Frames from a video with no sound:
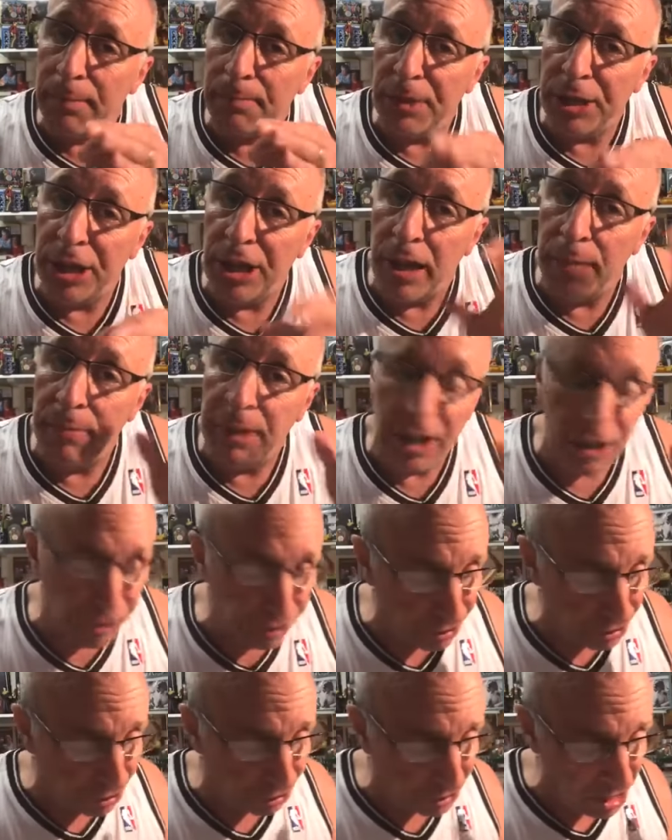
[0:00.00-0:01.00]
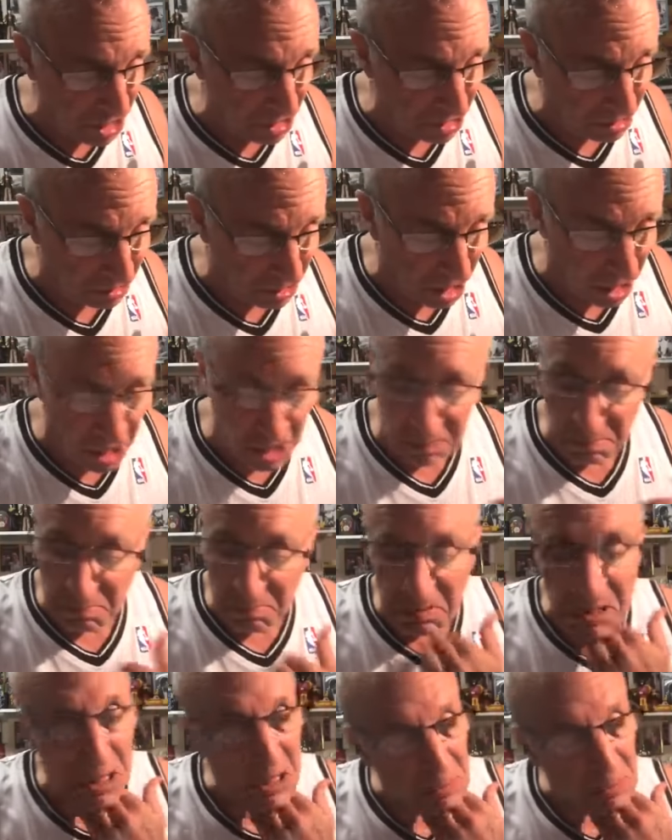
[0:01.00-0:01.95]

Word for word: p m. Eastern Standard Time.